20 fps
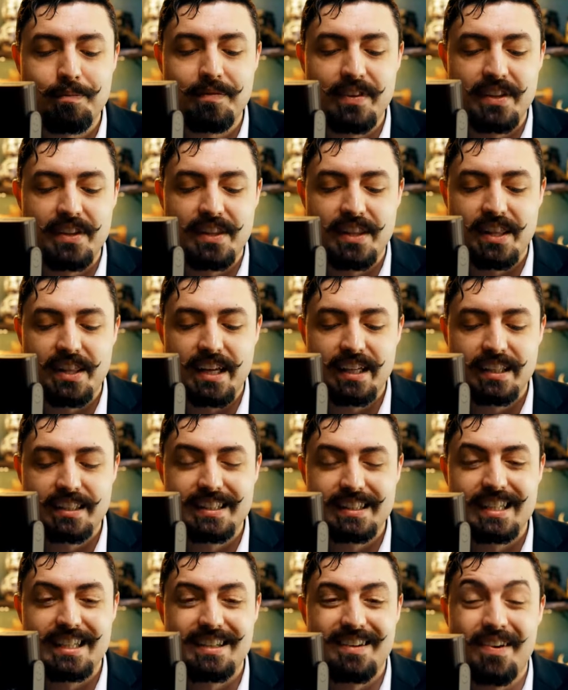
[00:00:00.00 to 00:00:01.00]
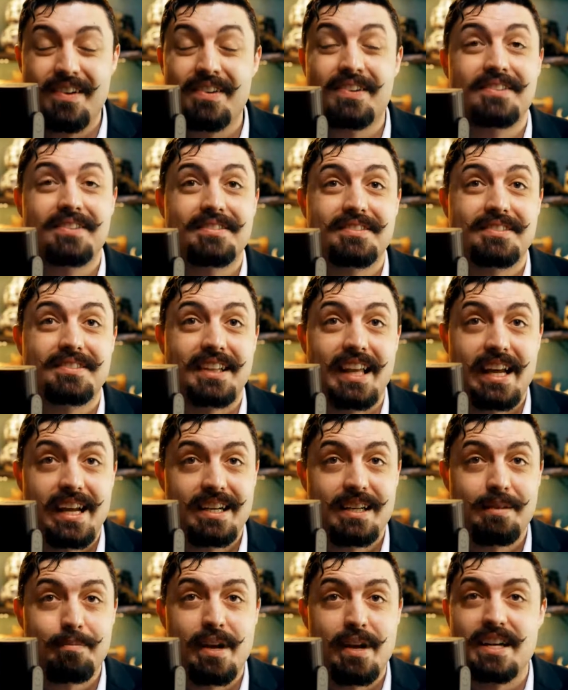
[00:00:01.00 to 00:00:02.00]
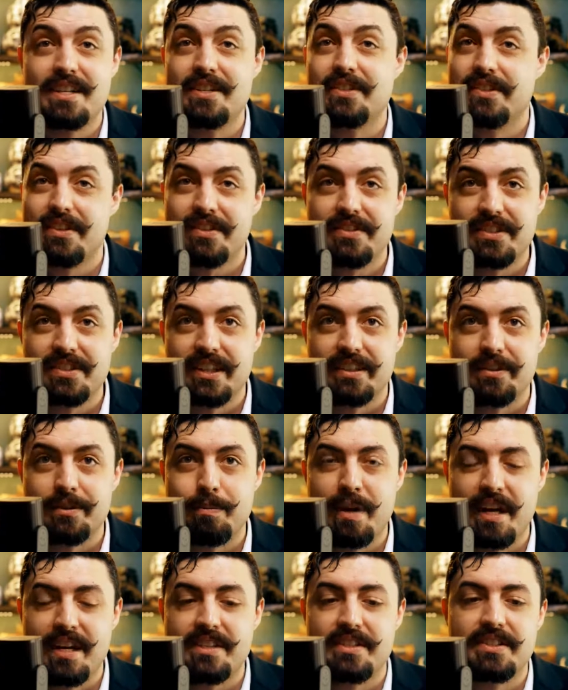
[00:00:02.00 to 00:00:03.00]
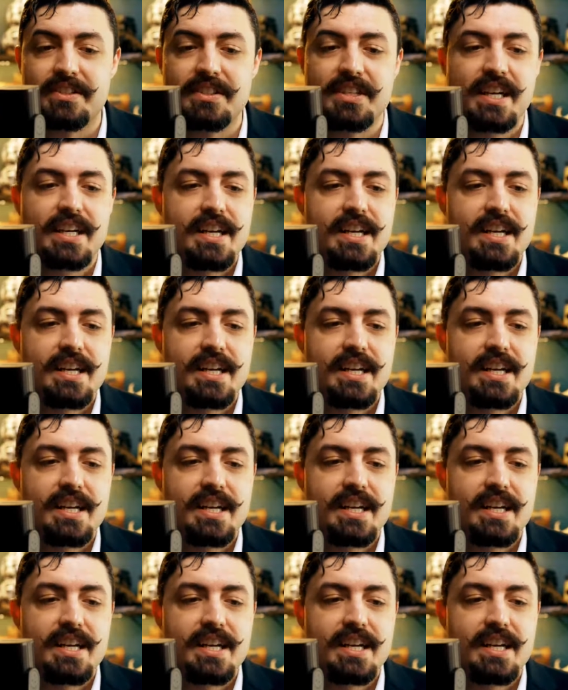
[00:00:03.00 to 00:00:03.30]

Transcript: in things that aren't landing pages, aren't sales pages.